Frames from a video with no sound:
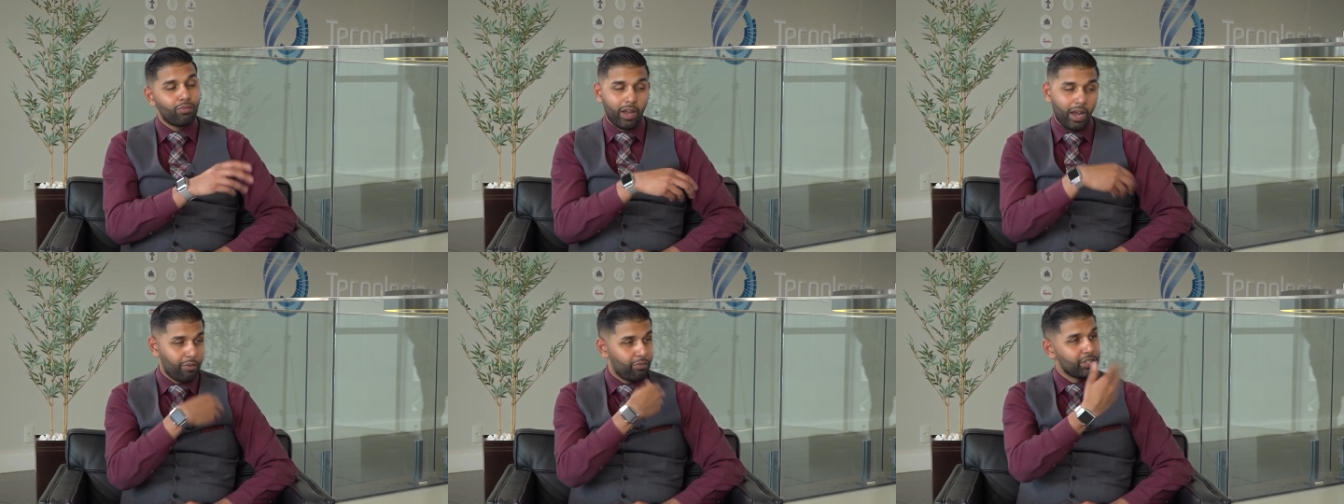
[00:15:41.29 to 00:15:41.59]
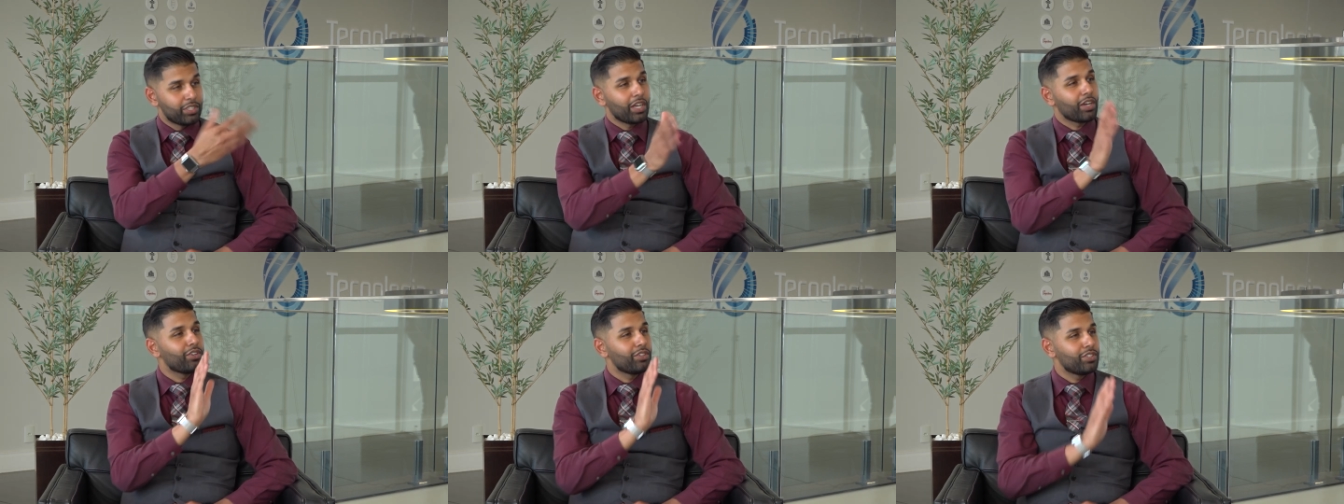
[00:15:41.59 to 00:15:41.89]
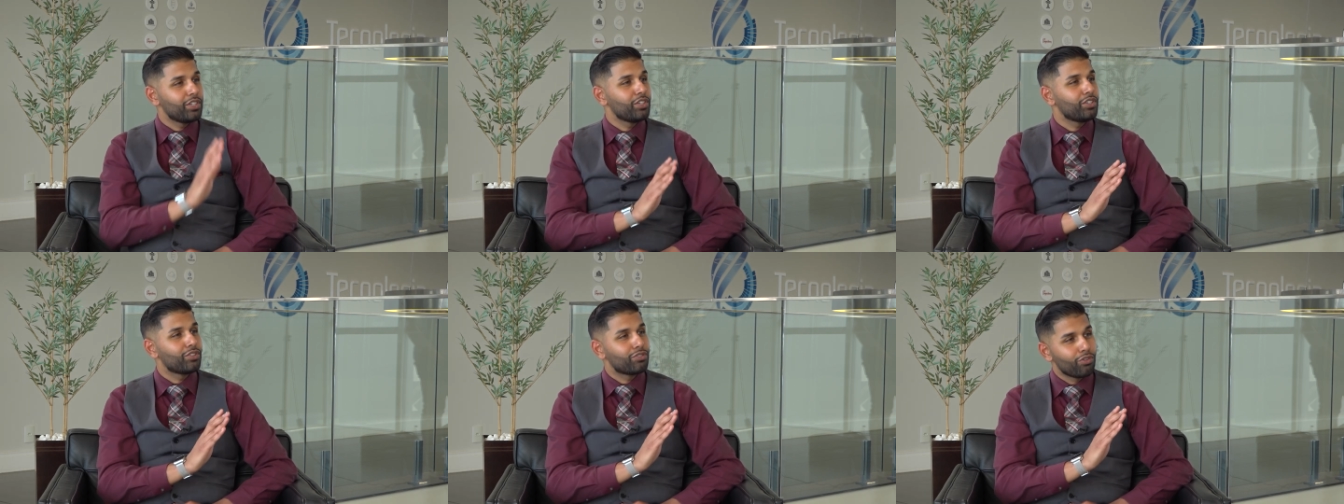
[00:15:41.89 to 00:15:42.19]
I wish I could
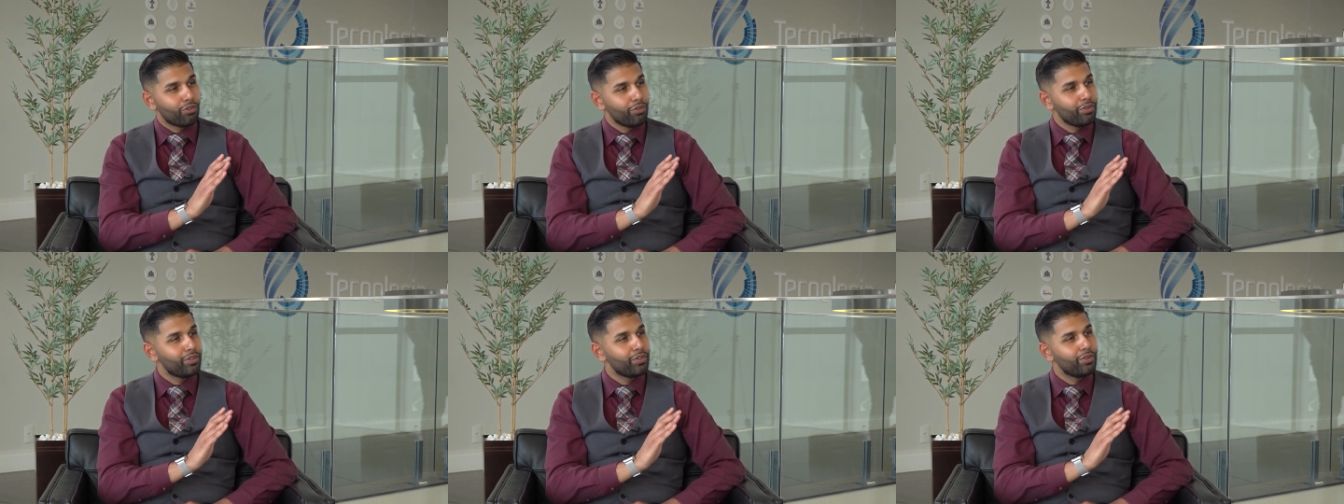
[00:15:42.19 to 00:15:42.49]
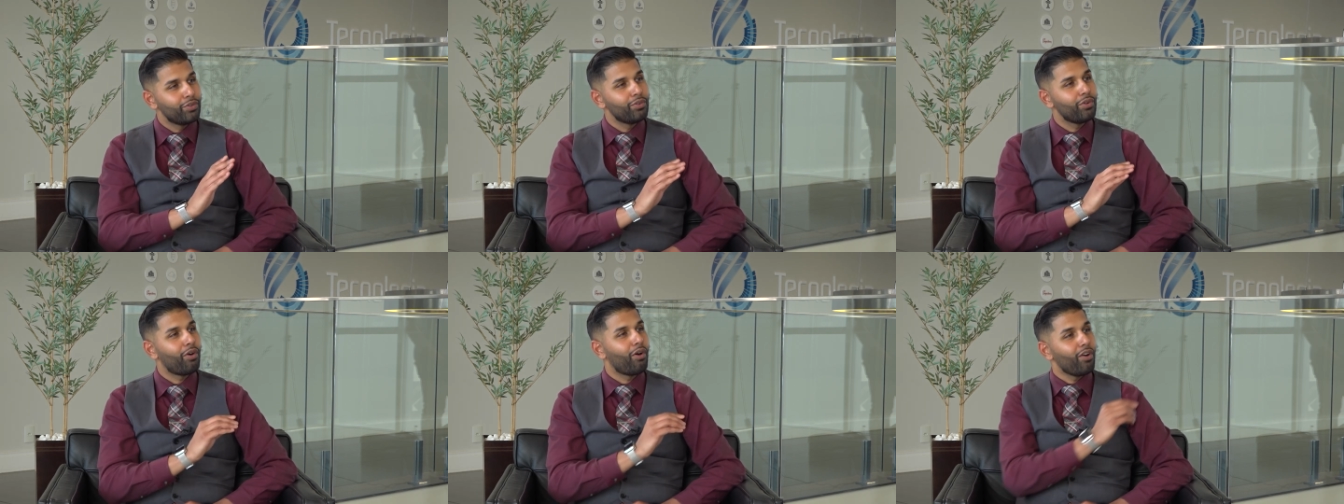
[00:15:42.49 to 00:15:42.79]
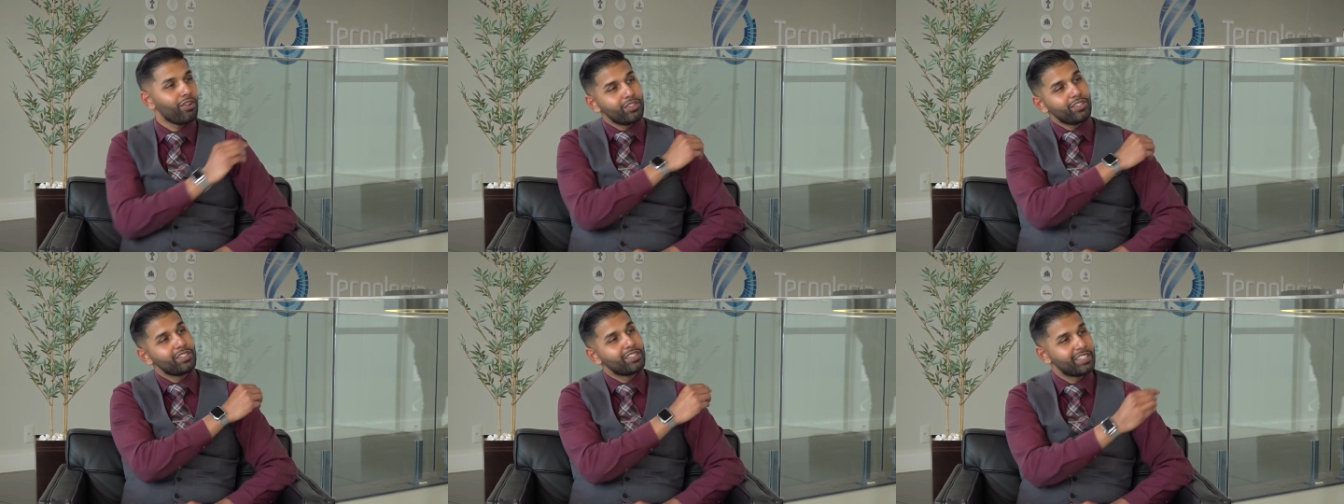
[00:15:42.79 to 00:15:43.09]
just show you
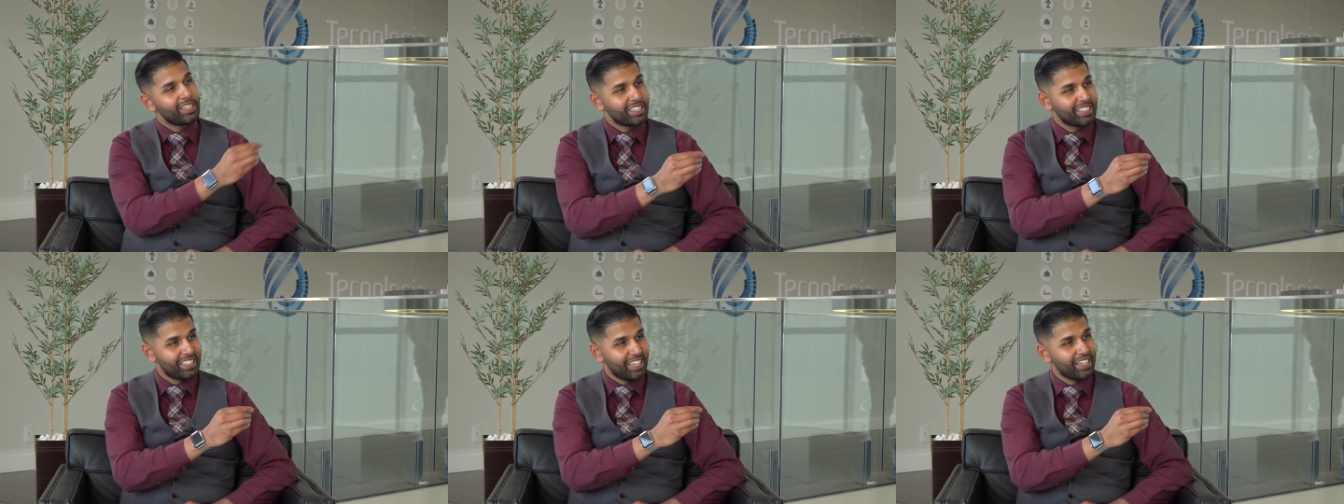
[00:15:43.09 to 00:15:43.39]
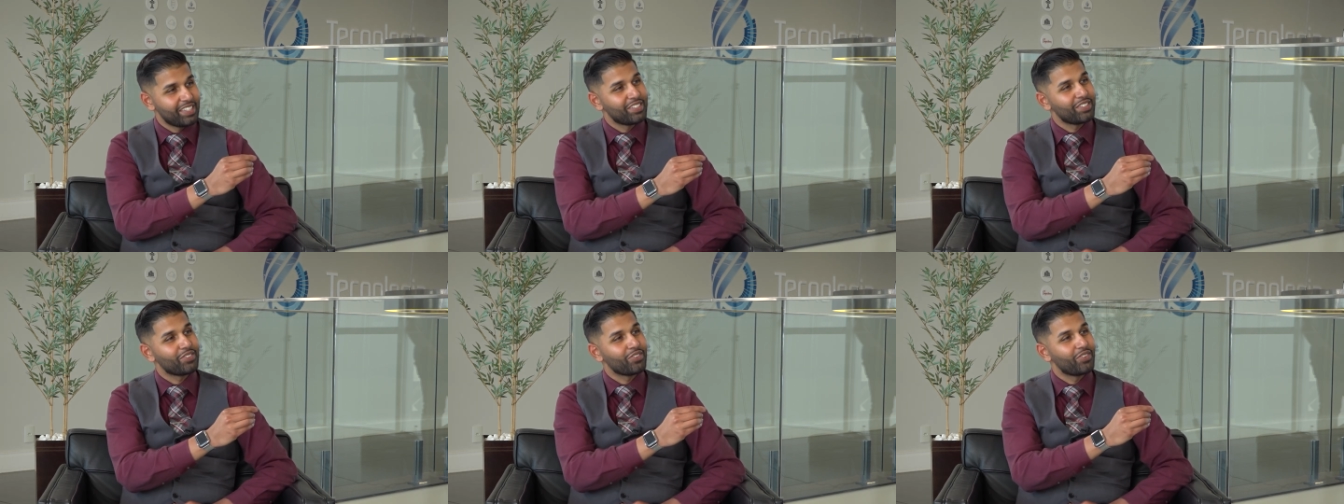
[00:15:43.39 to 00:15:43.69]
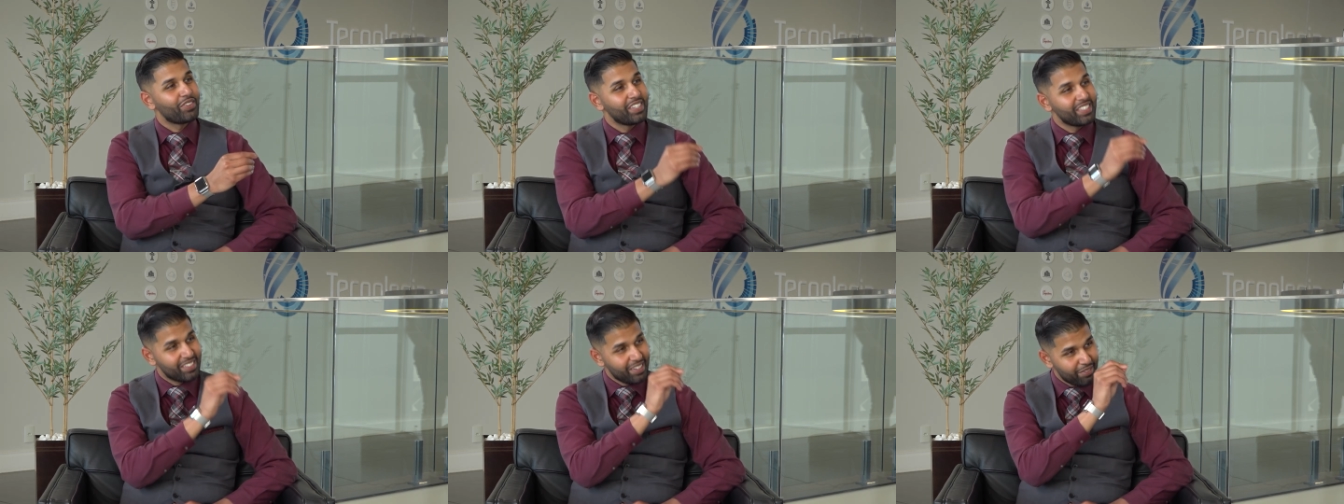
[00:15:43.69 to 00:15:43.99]
all the success
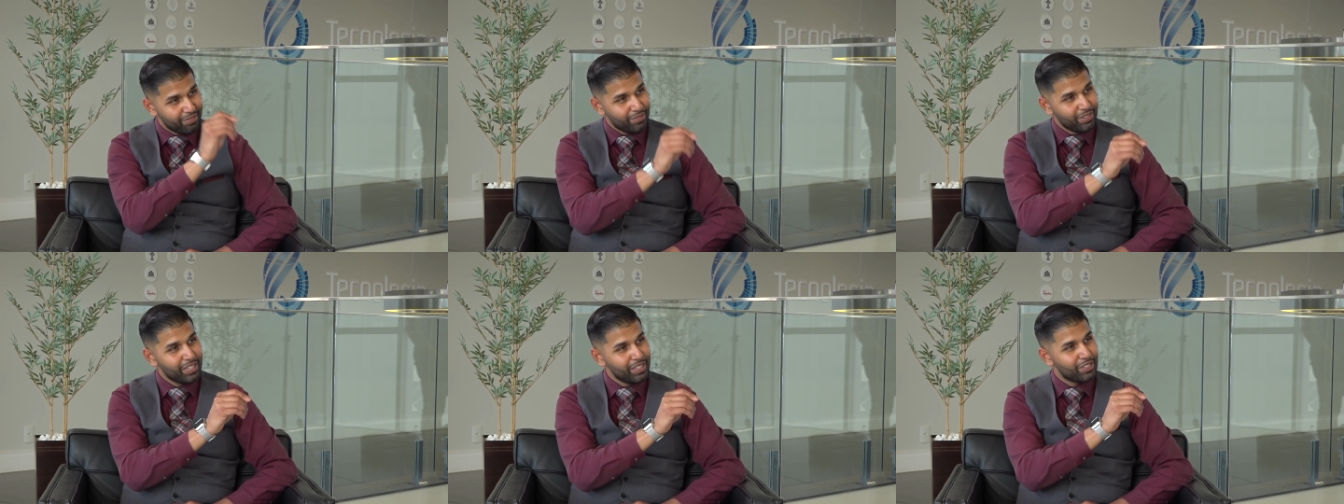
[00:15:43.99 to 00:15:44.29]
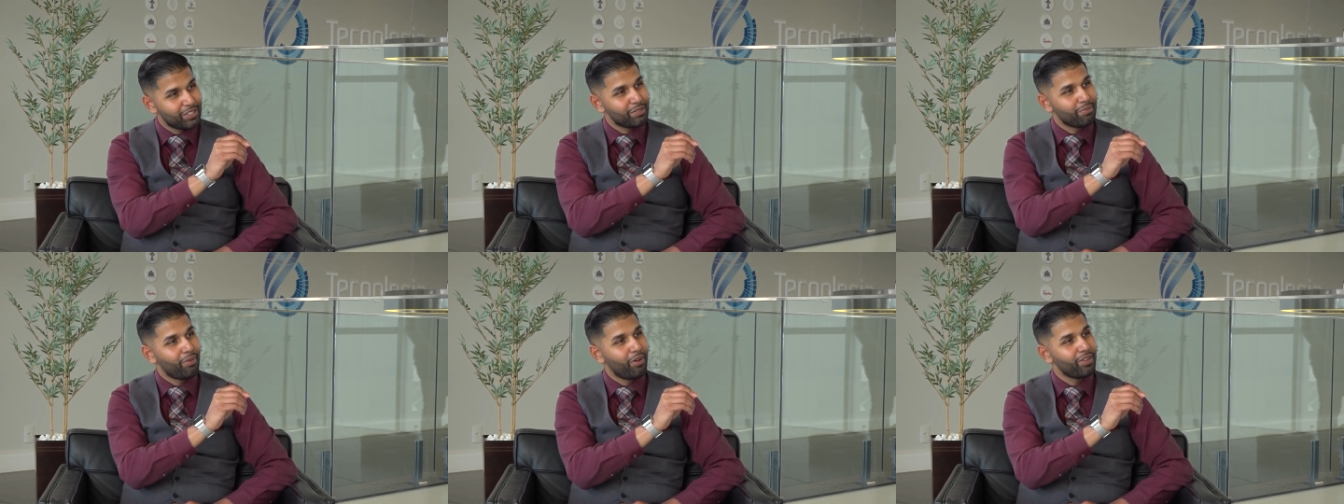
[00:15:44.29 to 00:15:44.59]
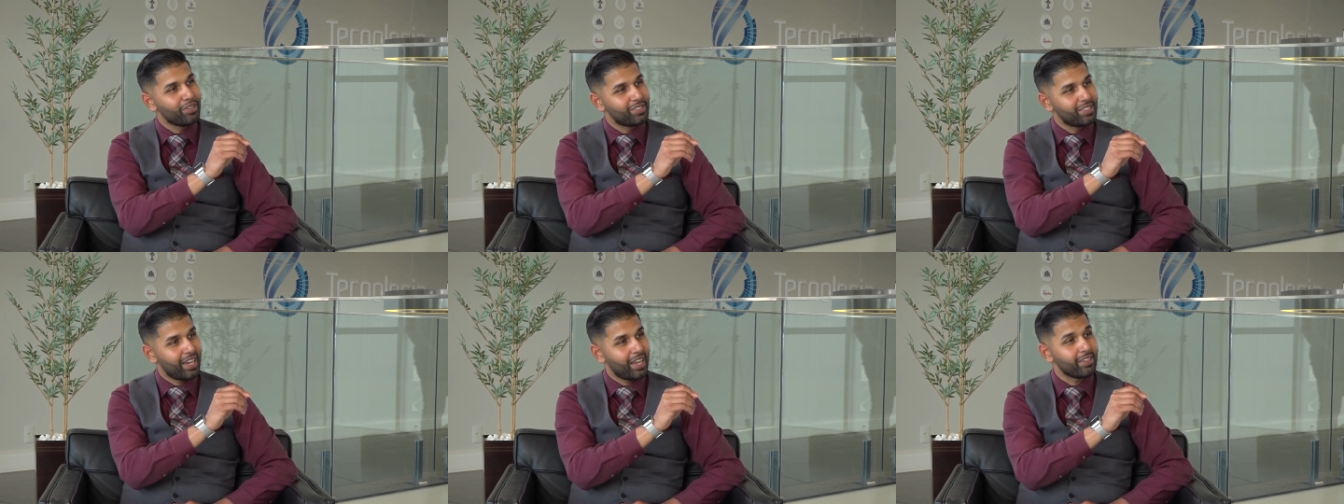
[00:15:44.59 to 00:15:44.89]
stories of these
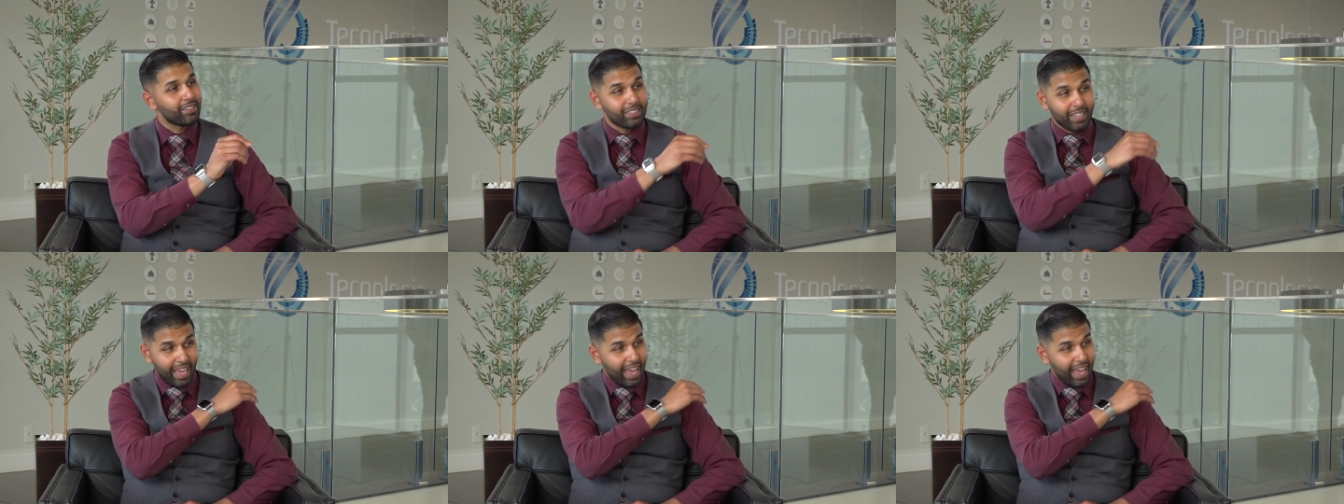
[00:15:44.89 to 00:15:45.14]
small channels.